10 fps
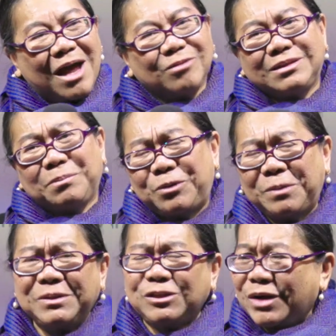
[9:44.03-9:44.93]
about the
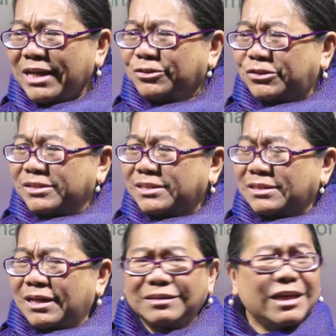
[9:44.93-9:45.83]
perpetrators?